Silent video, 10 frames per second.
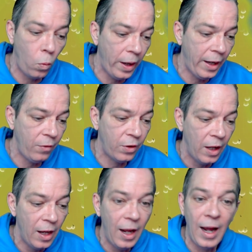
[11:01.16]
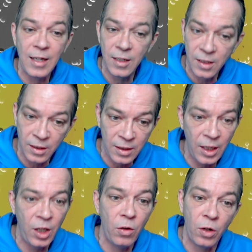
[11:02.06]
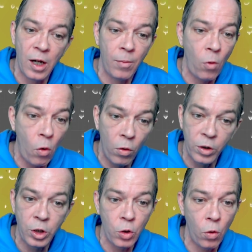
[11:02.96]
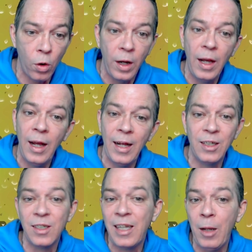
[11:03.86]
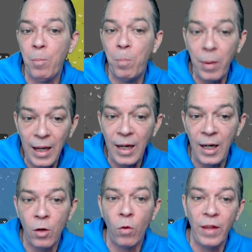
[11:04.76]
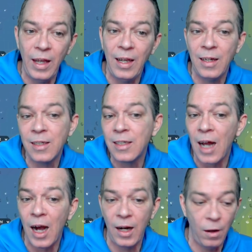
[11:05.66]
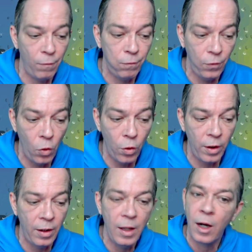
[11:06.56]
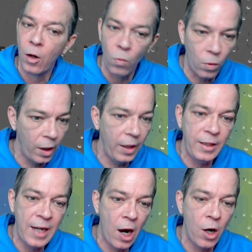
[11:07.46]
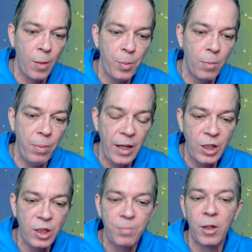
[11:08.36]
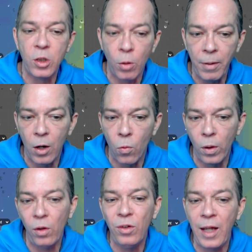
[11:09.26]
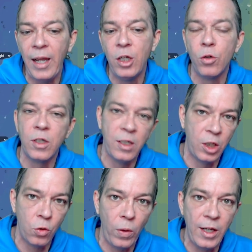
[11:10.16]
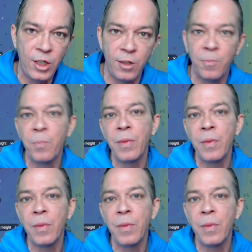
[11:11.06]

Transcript: waves as it's continued to come onshore and just keep beating on the east side of Florida. Really tearing up your beaches, but it's going to be a real dangerous situation.